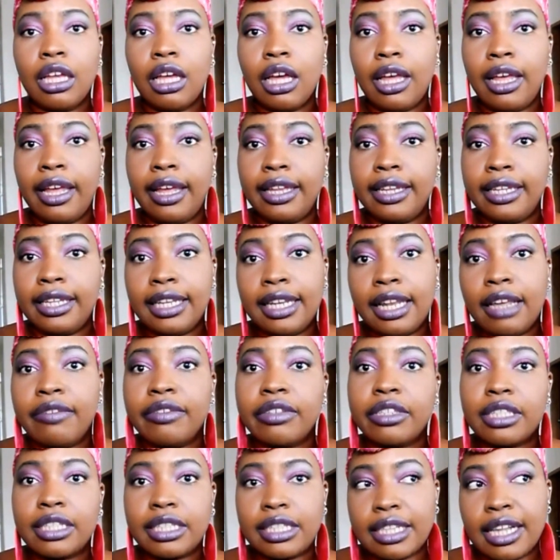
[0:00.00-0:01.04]
an 11
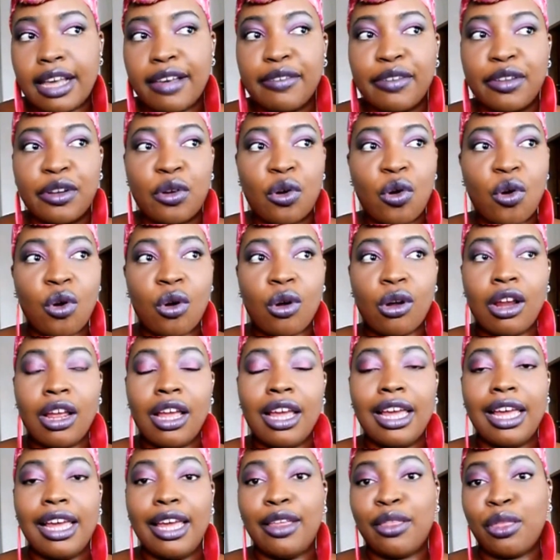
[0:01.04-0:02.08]
to 7 or
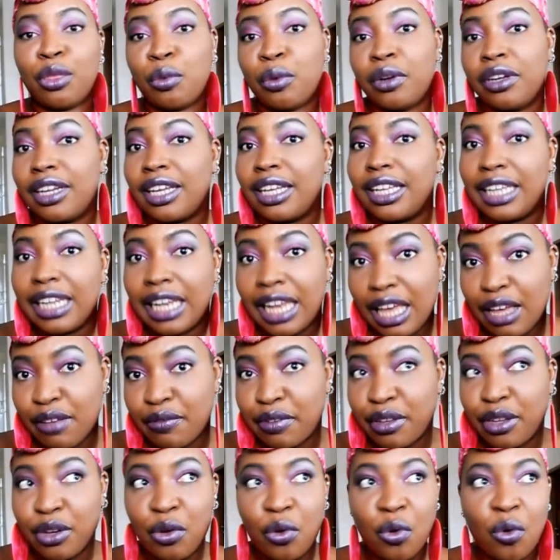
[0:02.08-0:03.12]
a 3 to
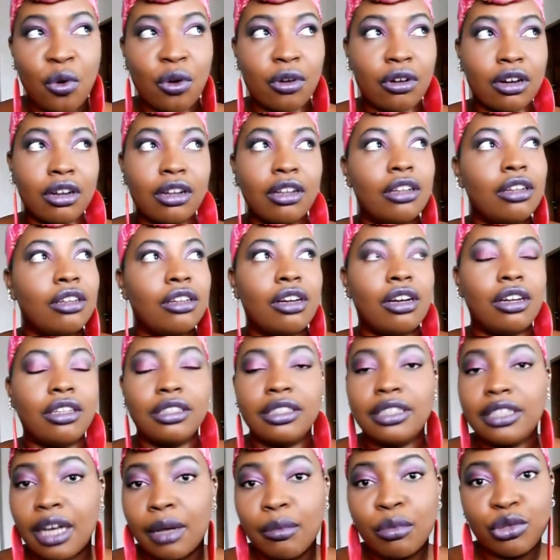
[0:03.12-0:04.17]
11 or a
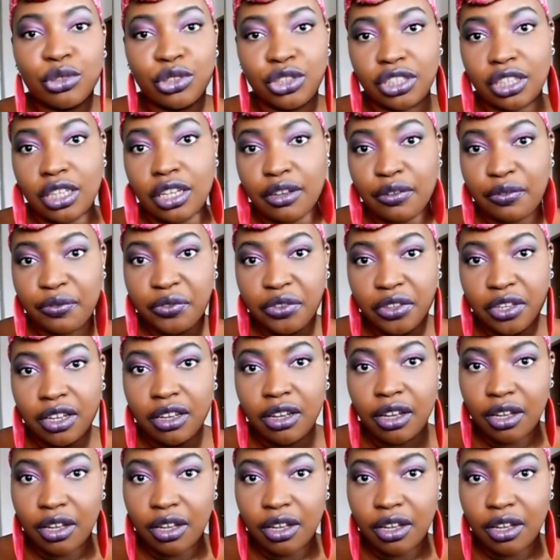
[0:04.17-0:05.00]
double shift.